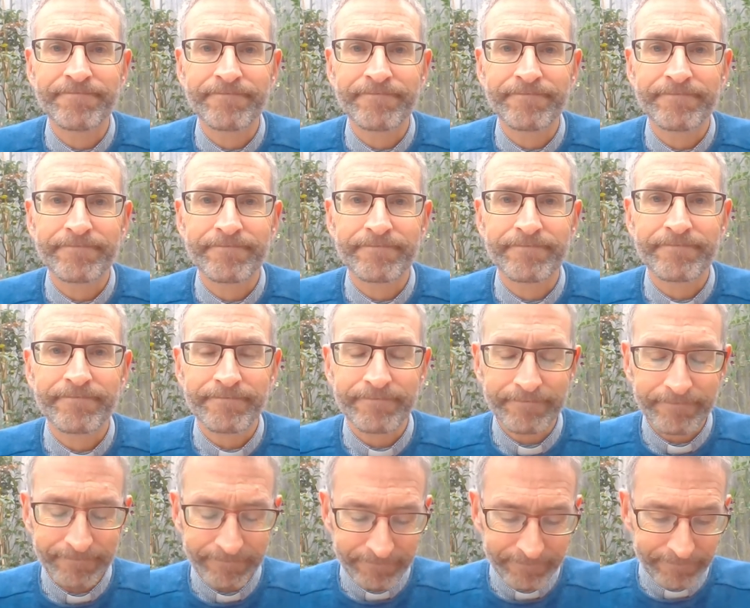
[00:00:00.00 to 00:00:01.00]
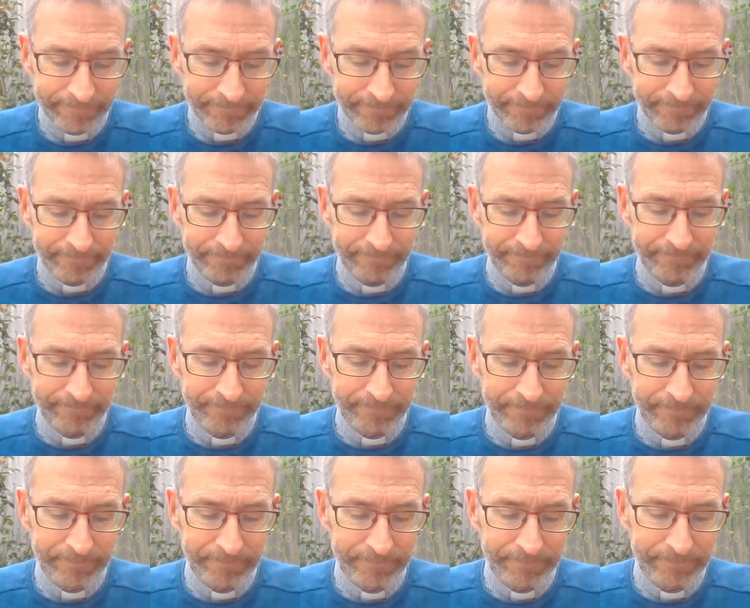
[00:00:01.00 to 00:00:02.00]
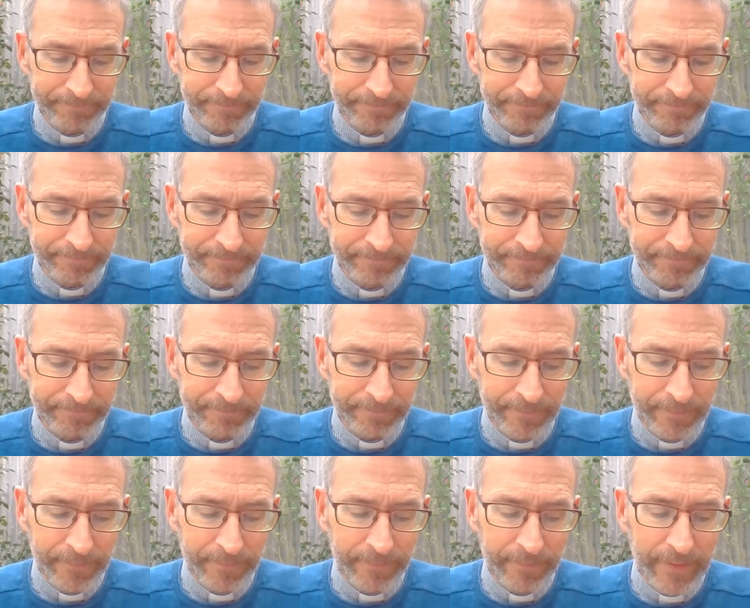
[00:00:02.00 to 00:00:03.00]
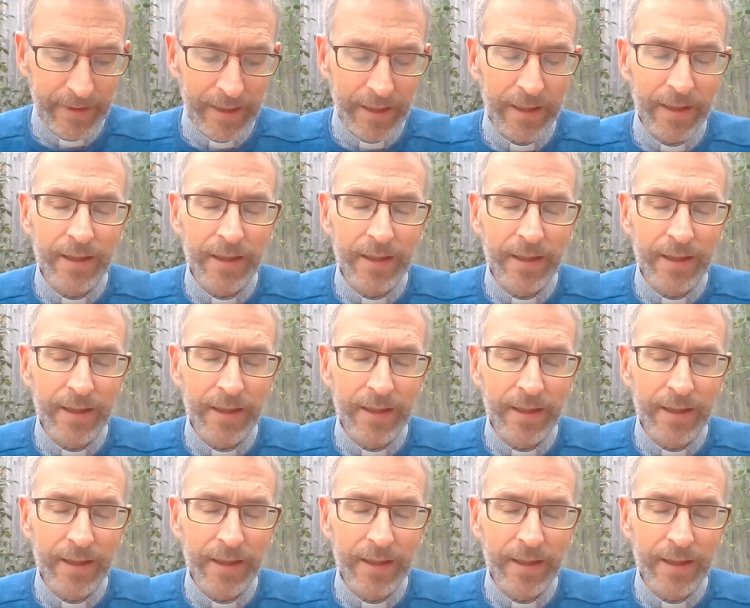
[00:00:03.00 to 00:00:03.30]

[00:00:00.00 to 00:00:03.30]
(no one is talking)